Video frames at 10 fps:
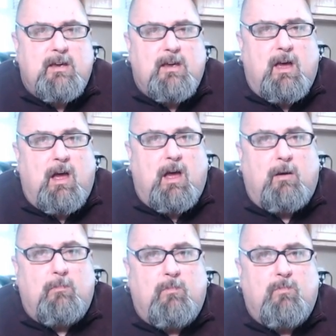
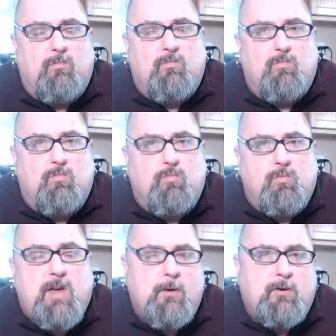you
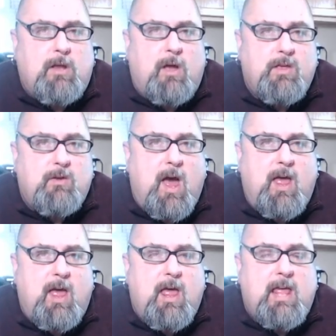gotta
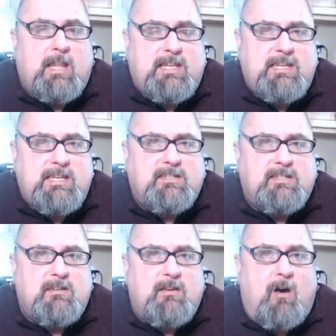at
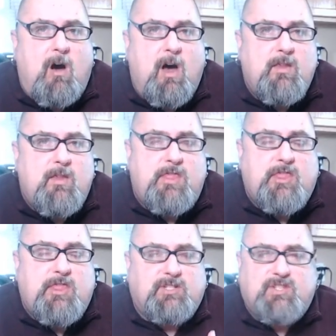least honor that
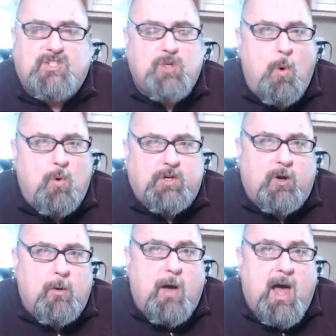there's a soul in
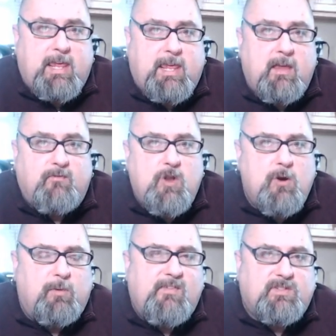your body. If you don't
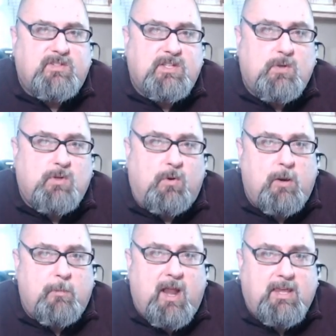believe there's a soul in your
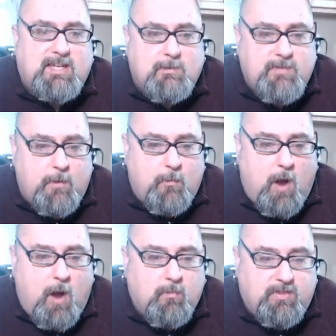body, you got something
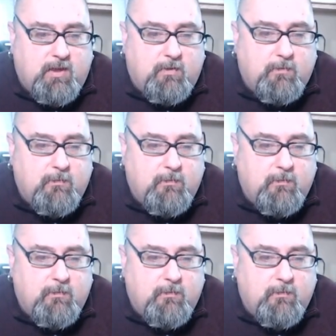wrong with you.